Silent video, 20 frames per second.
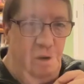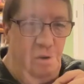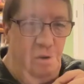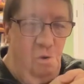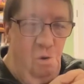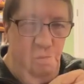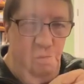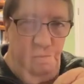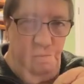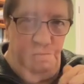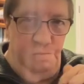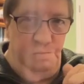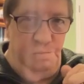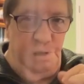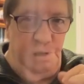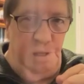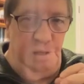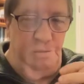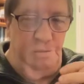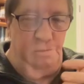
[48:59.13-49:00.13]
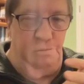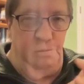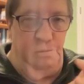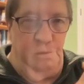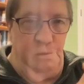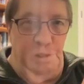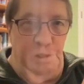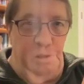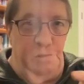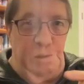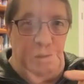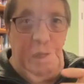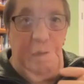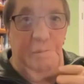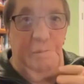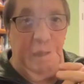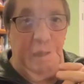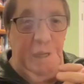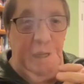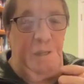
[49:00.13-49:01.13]
hope that, we
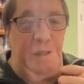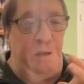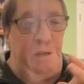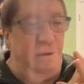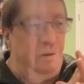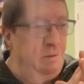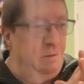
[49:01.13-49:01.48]
never get there.